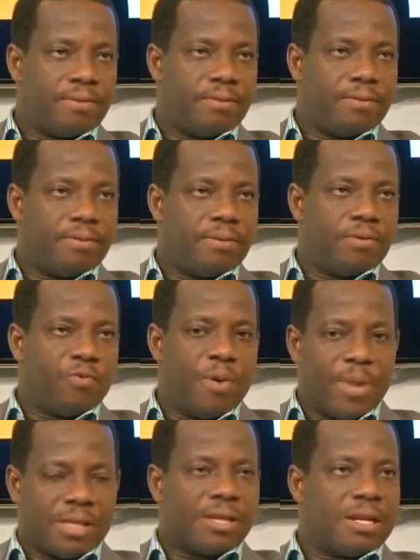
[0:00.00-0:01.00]
Mm-hmm. We
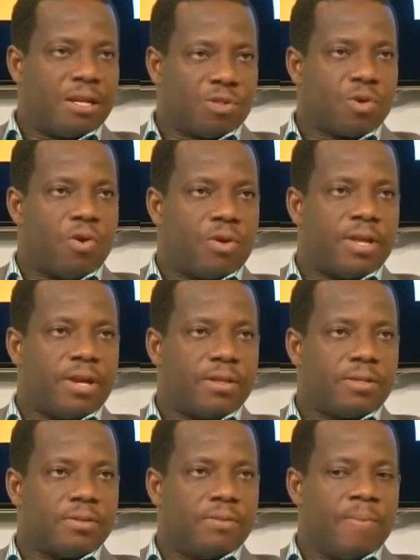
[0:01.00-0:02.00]
must underscore
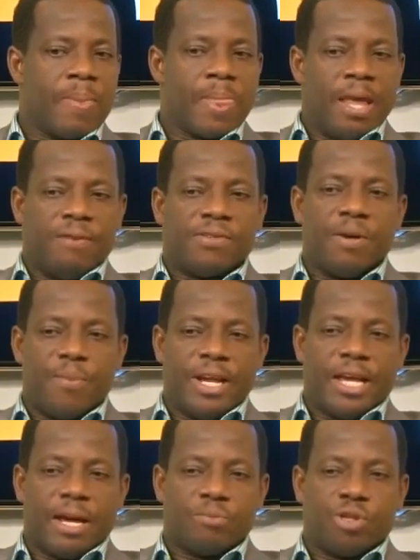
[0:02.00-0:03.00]
that. If somebody
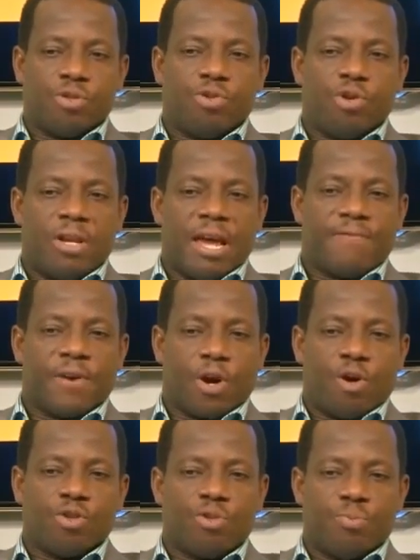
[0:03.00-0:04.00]
comes into your life and
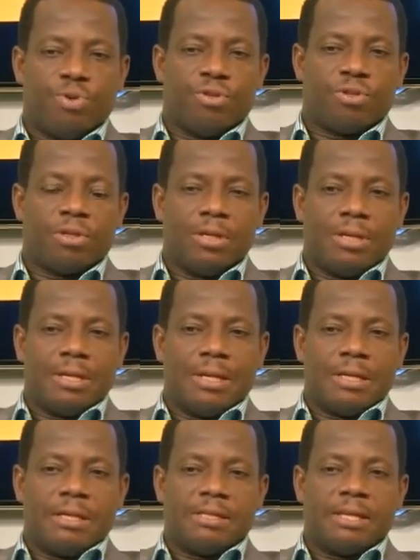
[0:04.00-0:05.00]
contributes
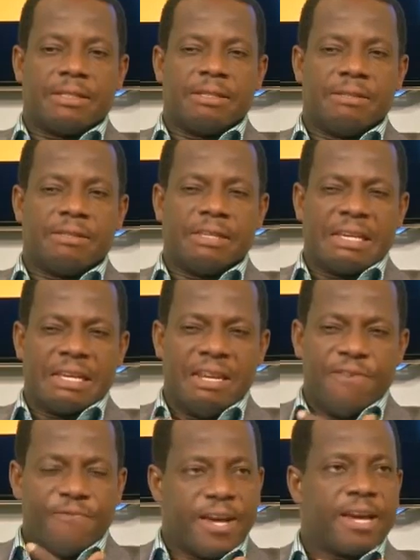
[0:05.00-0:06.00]
certain
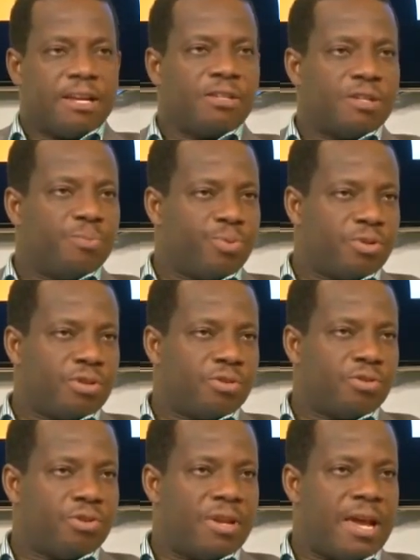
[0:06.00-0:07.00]
significant input
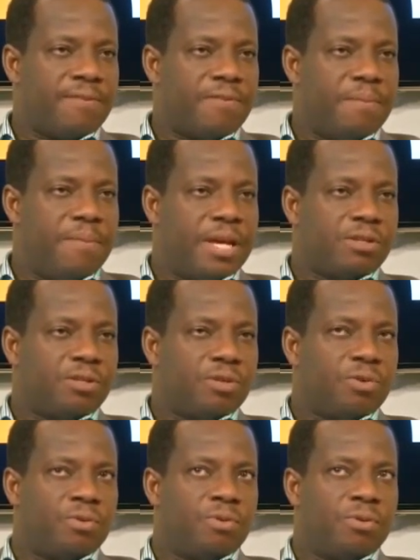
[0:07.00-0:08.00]
into your life and makes
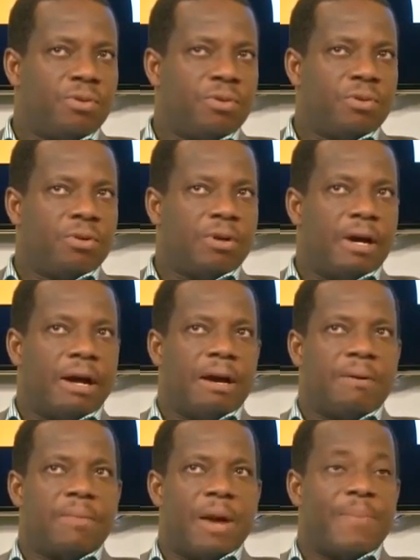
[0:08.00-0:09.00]
you
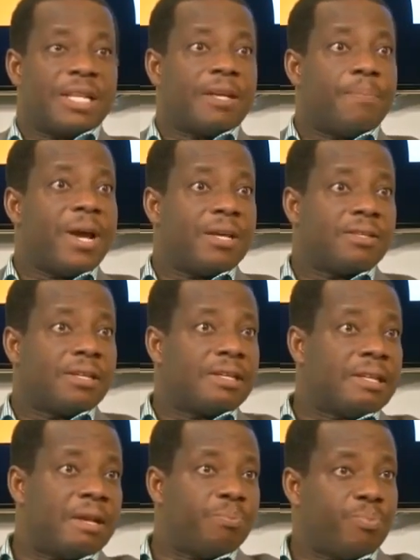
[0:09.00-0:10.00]
a better
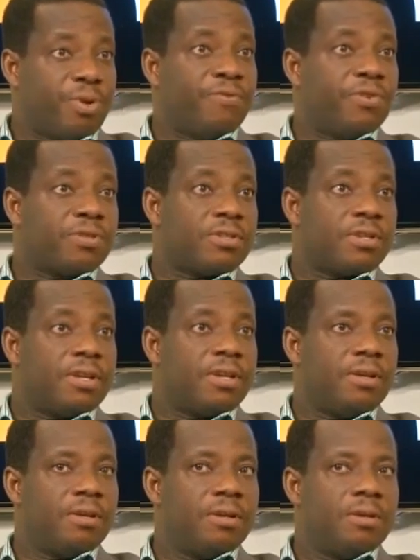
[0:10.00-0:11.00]
person than
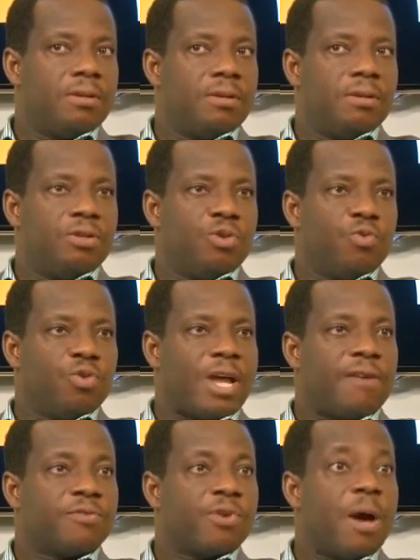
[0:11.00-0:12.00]
previously, you would
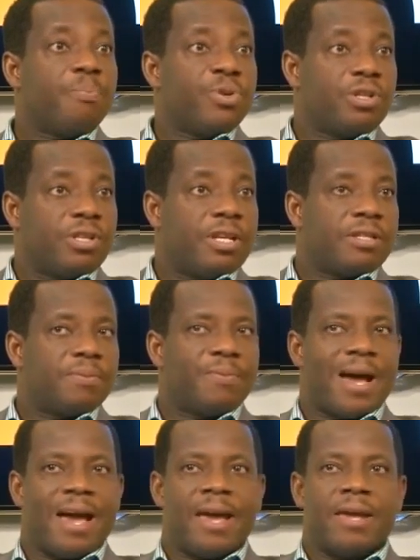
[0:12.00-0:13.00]
have to appreciate
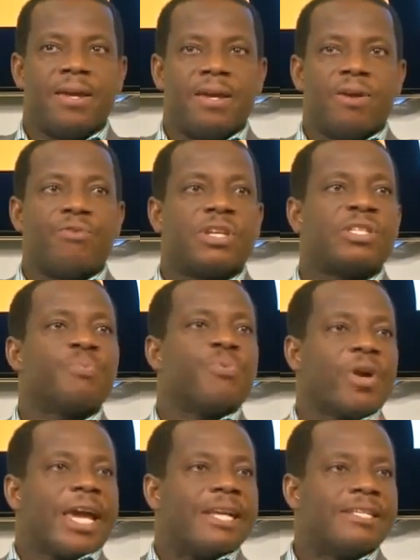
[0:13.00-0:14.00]
by
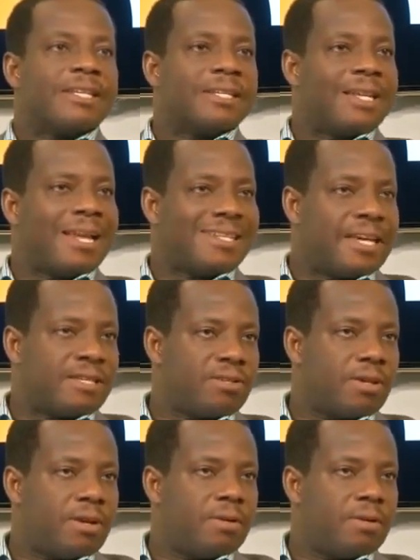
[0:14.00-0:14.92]
reciprocating that gesture.